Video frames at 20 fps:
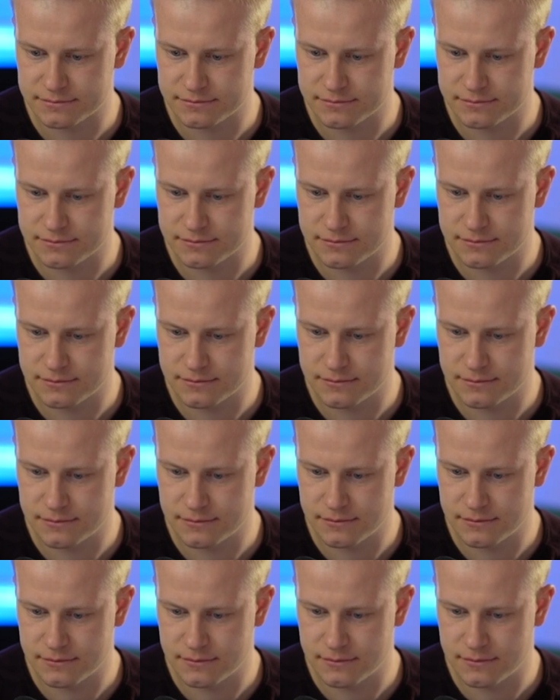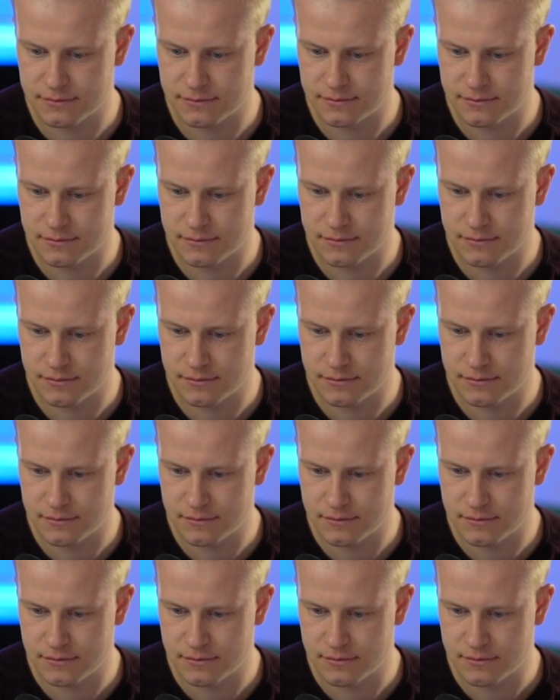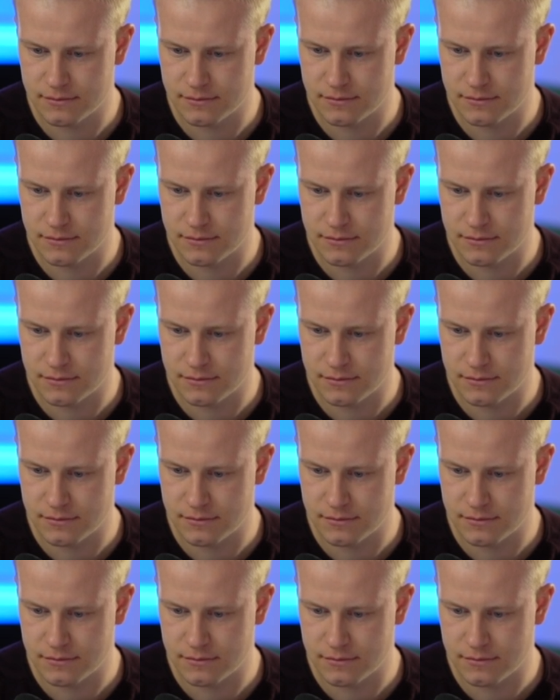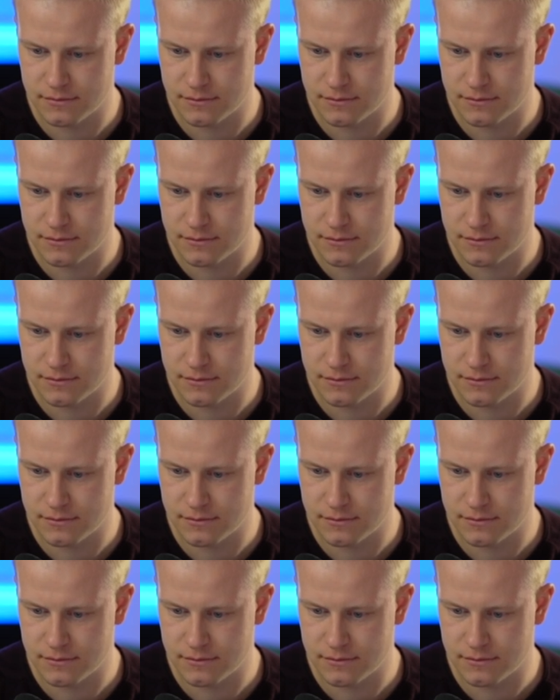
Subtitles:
(silence)